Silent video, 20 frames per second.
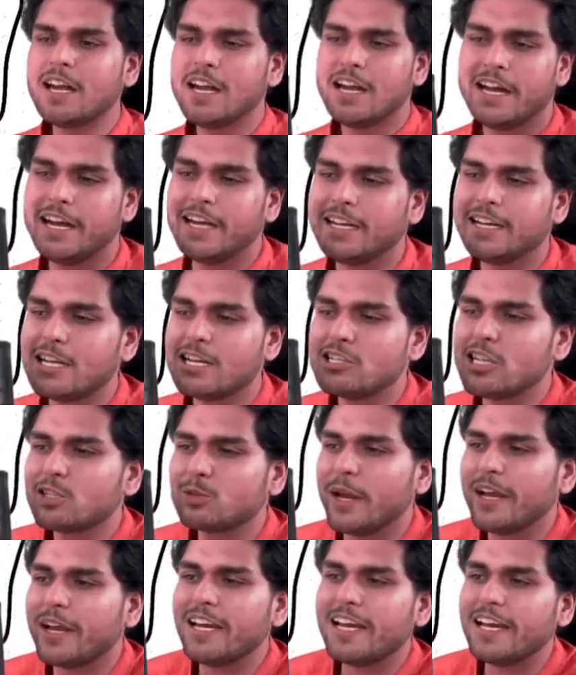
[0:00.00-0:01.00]
It can
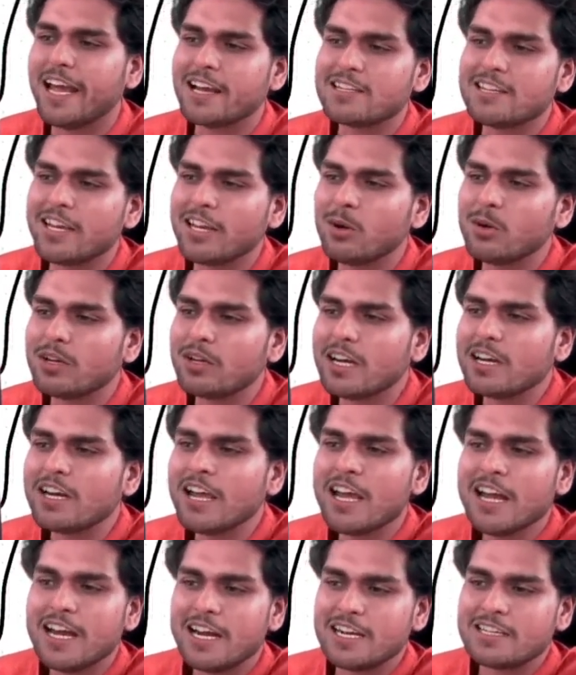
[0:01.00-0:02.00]
just quickly execute
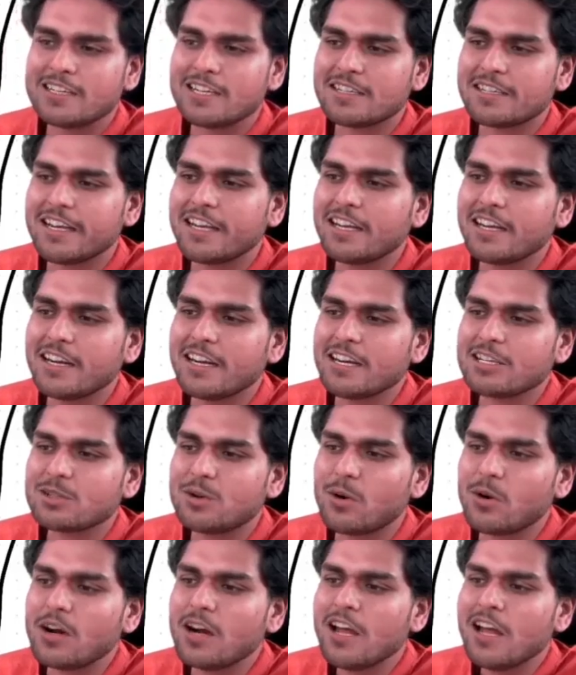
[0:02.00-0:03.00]
it. It's a synchronous
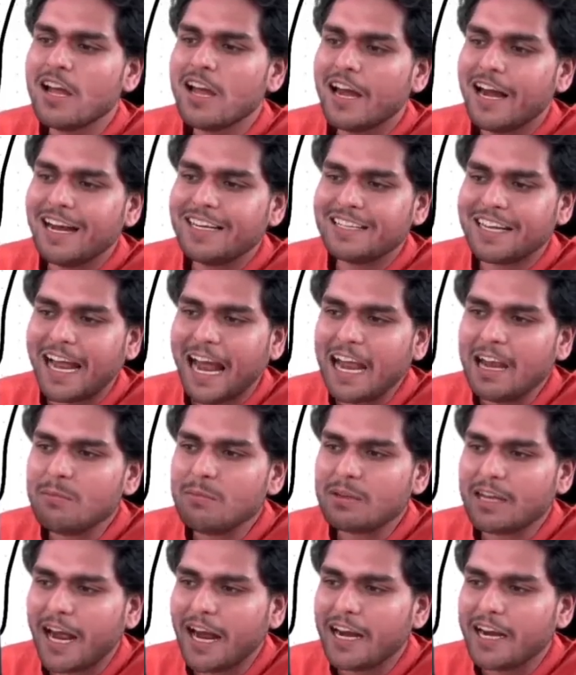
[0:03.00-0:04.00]
code and
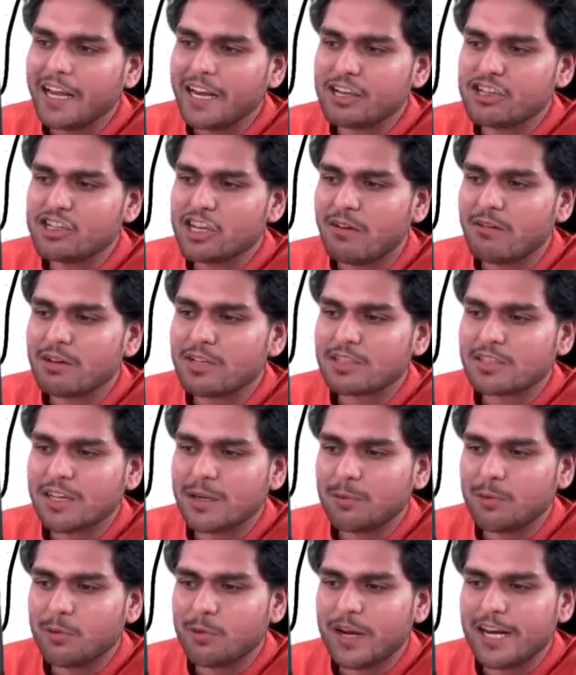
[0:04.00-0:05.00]
time, tide, and
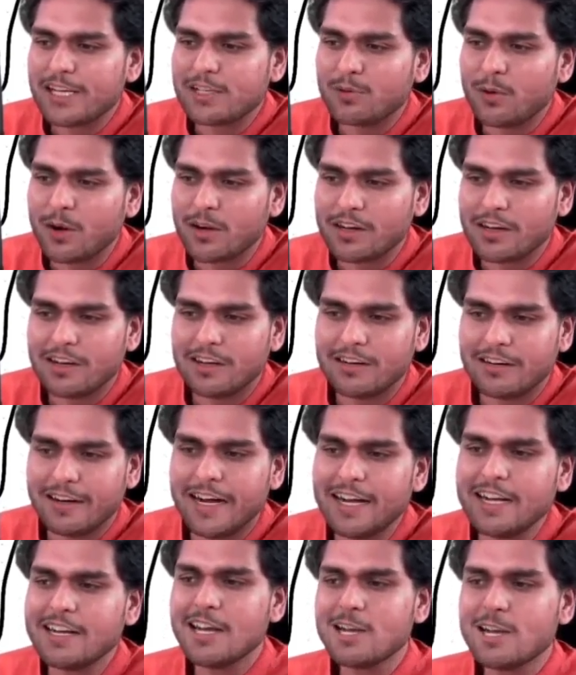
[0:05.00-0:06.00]
JavaScript waits for none,
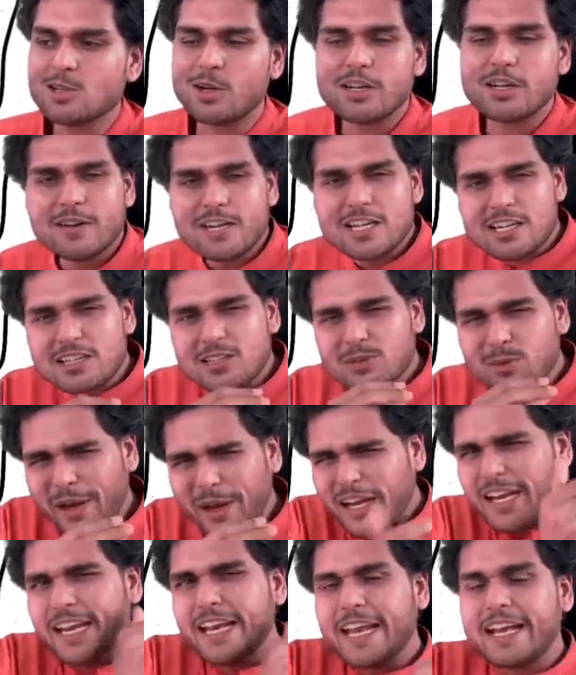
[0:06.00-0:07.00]
right? So it will just
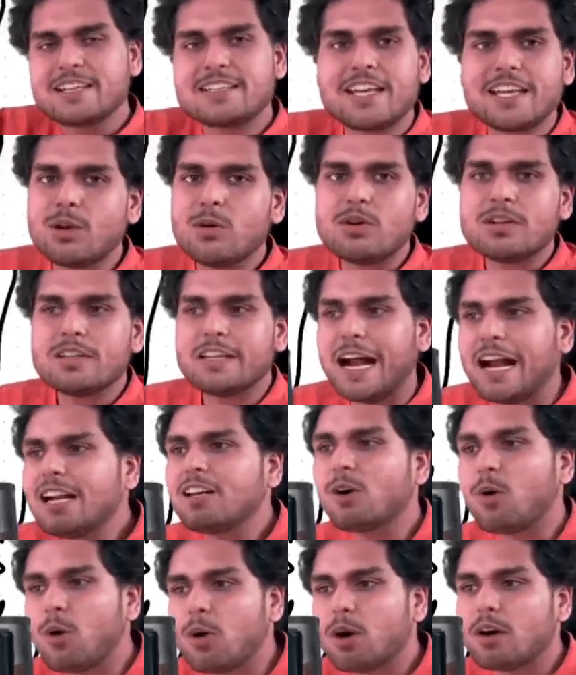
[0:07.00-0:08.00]
quickly execute
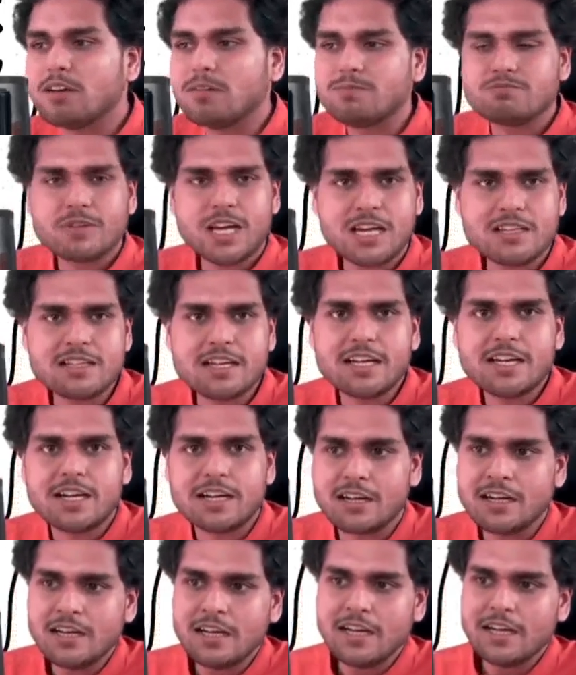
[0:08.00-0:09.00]
that code, isn't
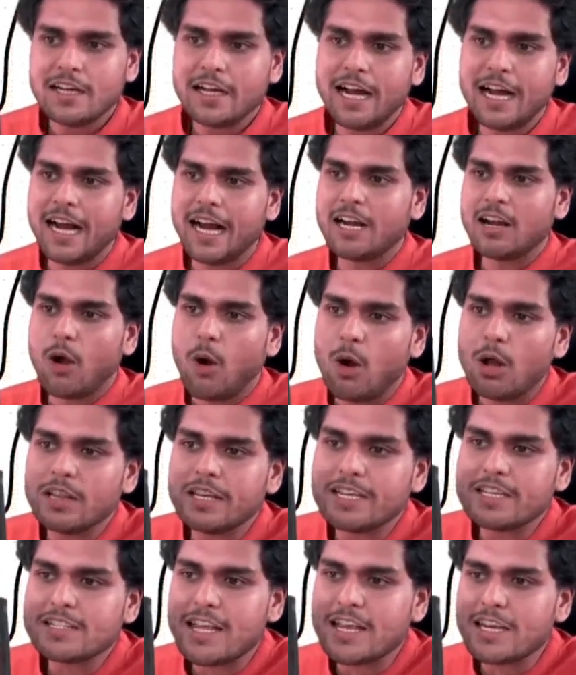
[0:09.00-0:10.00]
it? And all
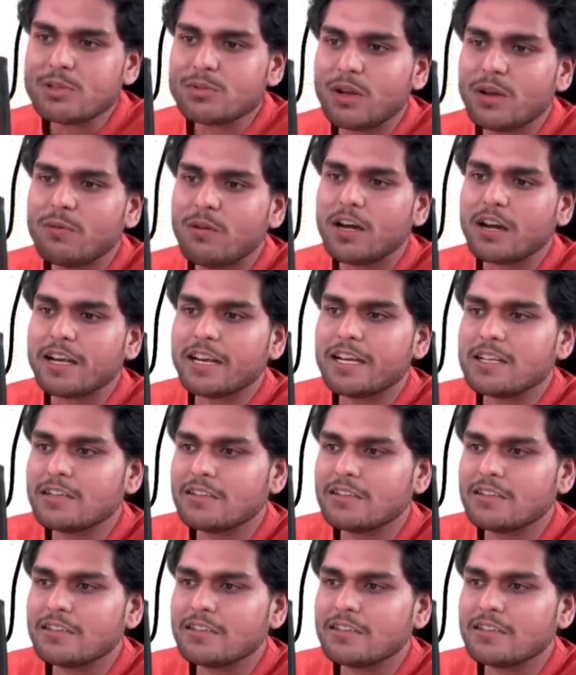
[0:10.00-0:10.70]
these things will work in